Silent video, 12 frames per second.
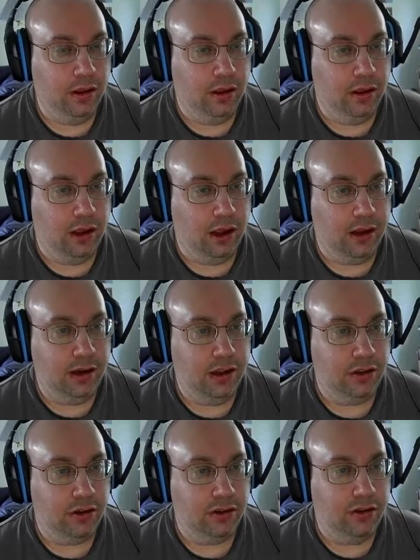I can
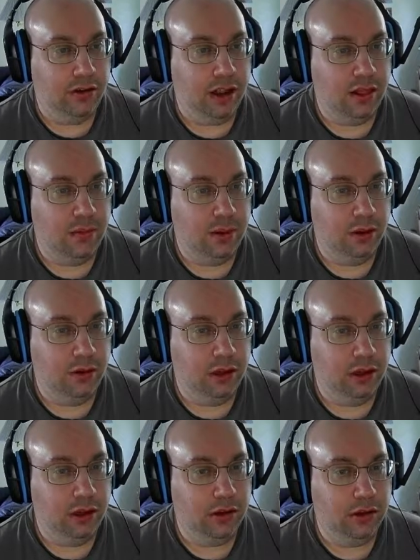either extend the
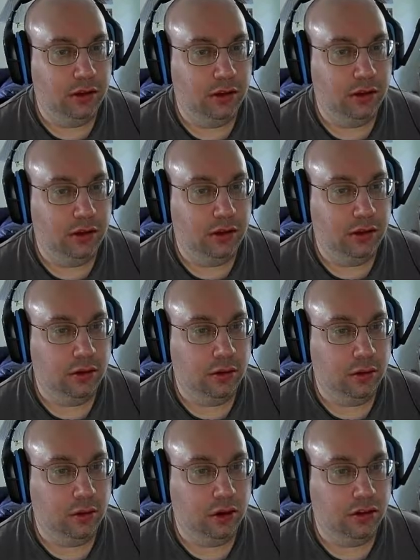building
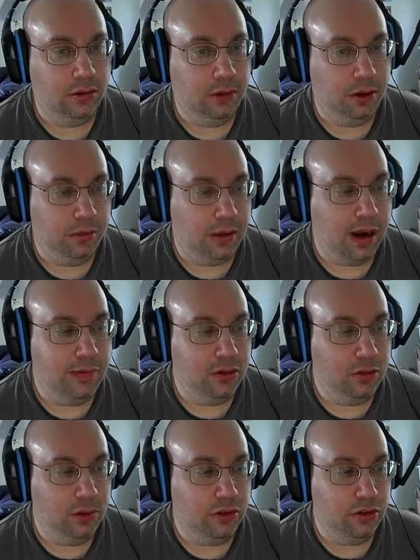or just build a private
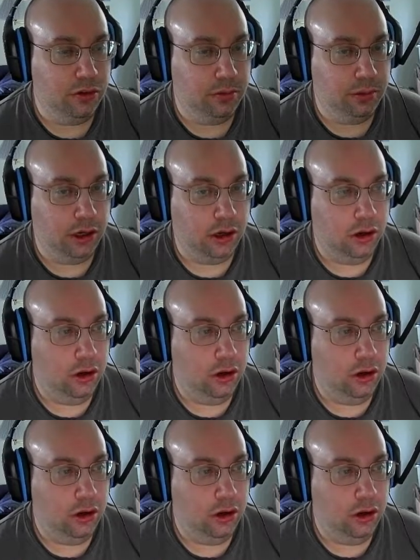tuition room here.